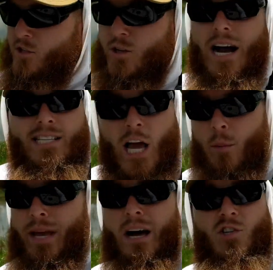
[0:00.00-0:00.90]
So you guys
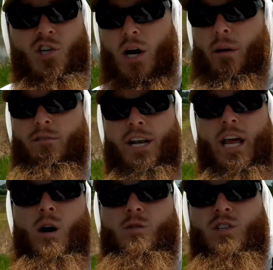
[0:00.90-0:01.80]
help me out, share my
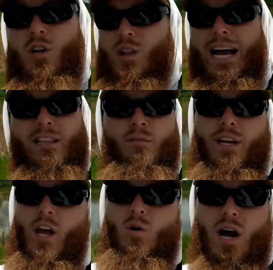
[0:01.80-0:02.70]
videos, you know, like the
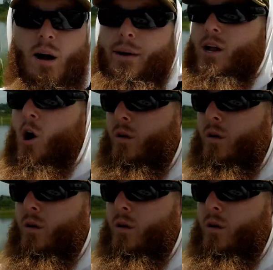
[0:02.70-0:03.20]
video, comment, all